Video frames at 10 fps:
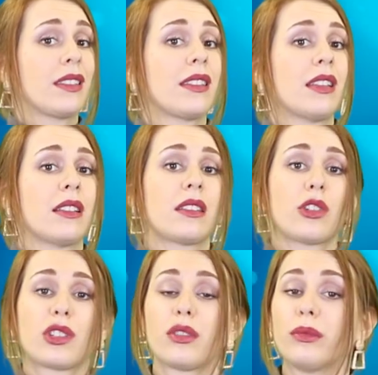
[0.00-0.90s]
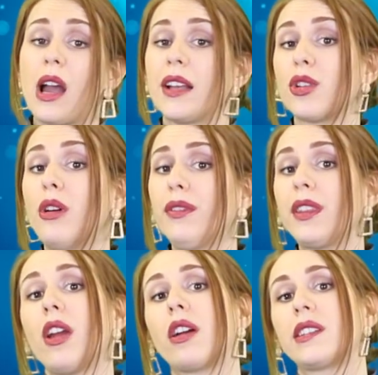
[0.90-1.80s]
the sun starts to rise over
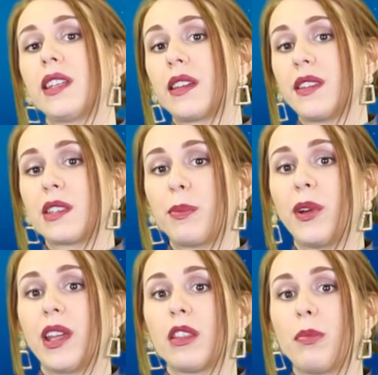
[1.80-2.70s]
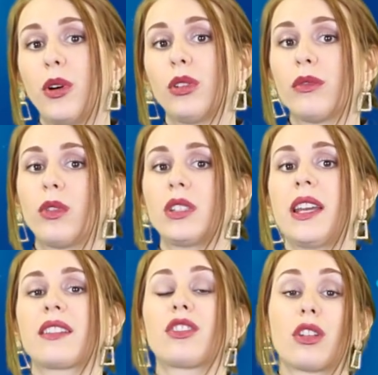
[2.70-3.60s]
the Arctic in the spring, the polar
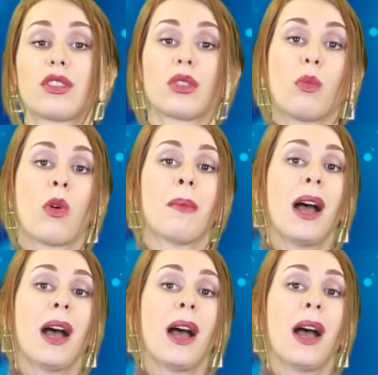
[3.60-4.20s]
vortex starts to warm